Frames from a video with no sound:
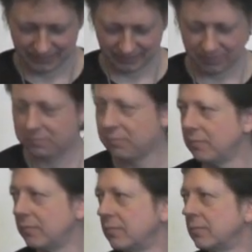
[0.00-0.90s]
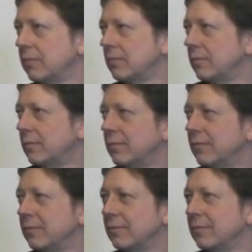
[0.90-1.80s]

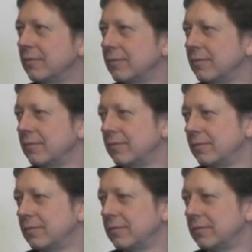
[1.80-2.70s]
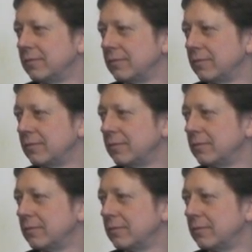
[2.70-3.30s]
[no speech]